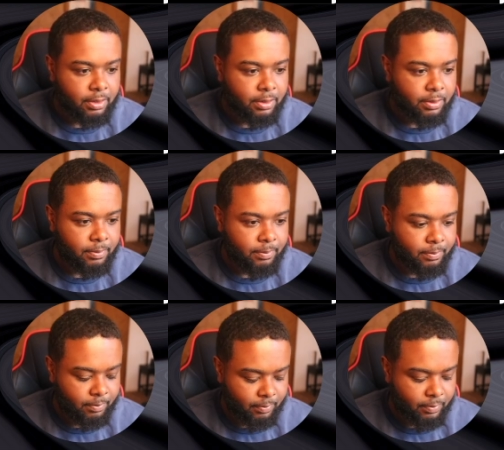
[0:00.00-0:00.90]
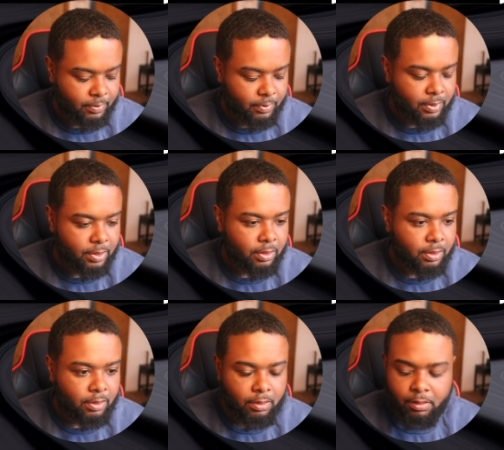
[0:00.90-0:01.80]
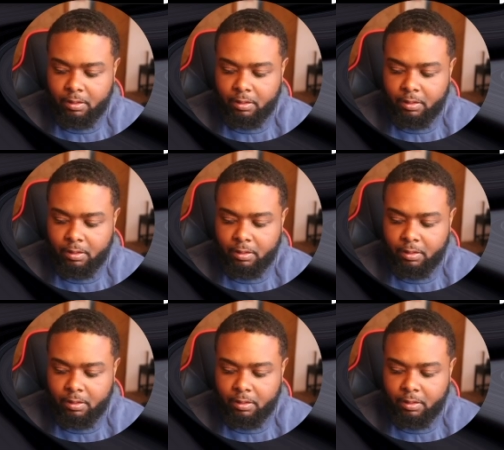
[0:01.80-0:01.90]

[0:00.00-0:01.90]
(silence)